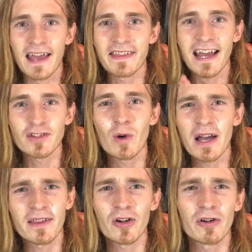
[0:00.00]
And that's
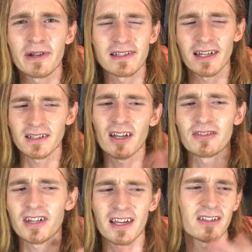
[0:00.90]
why they're always like,
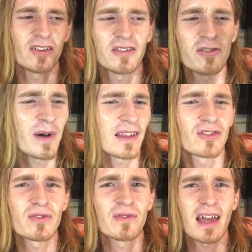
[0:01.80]
no, Jack, you know, you
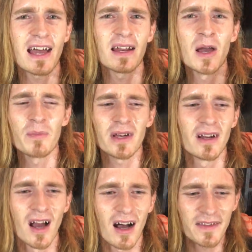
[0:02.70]
went through that,
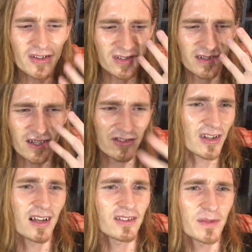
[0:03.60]
but there's
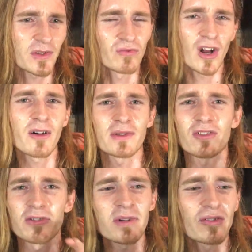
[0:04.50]
not something wrong
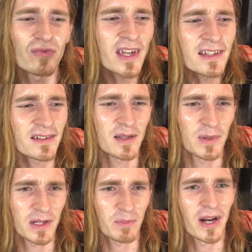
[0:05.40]
with you. You had a reason to
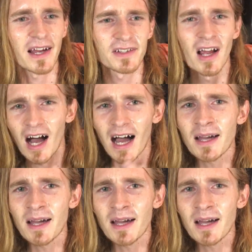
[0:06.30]
be depressed.